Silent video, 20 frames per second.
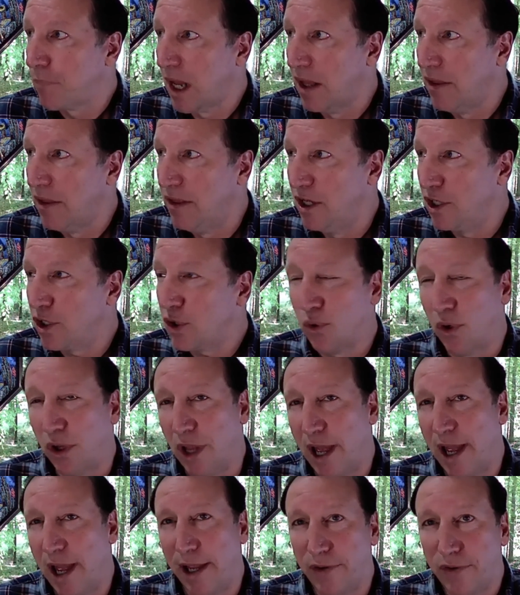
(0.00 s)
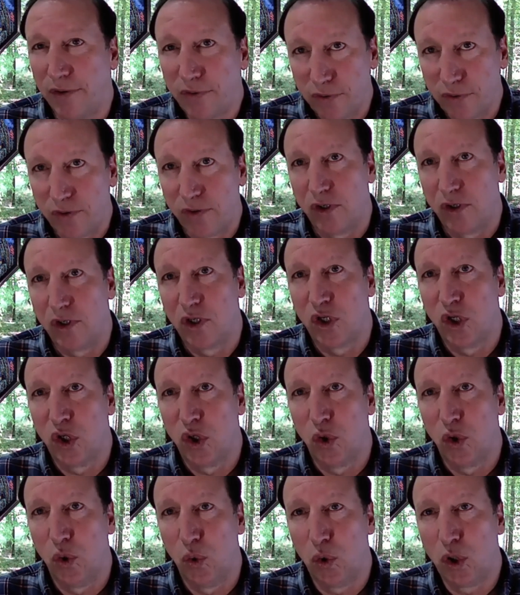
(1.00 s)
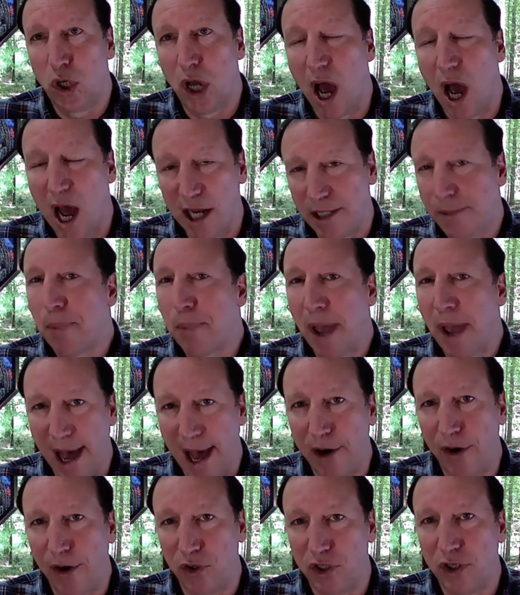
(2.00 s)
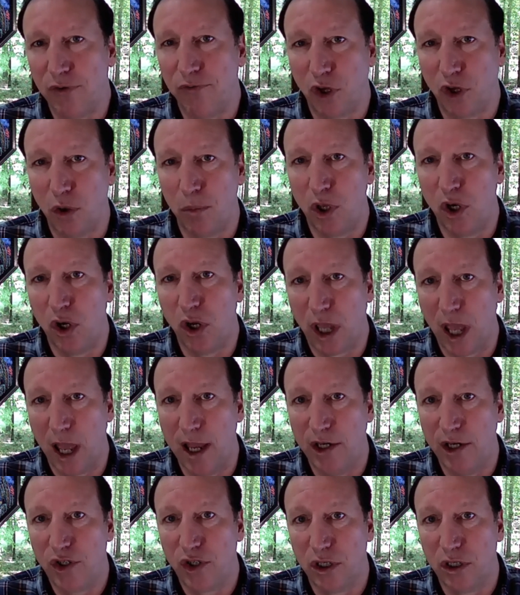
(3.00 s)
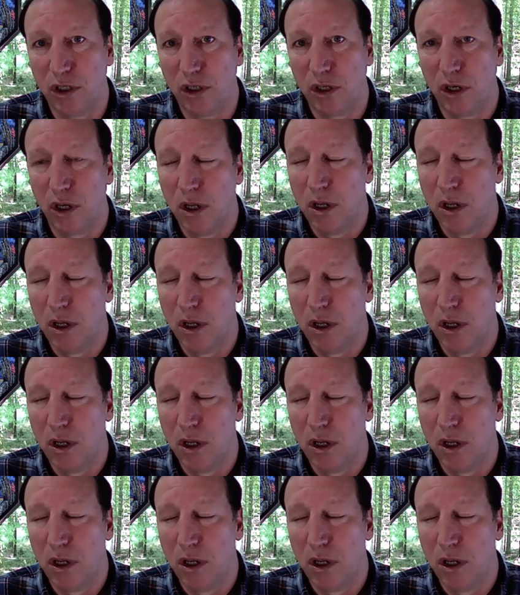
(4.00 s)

this relates to God's patterns of communication.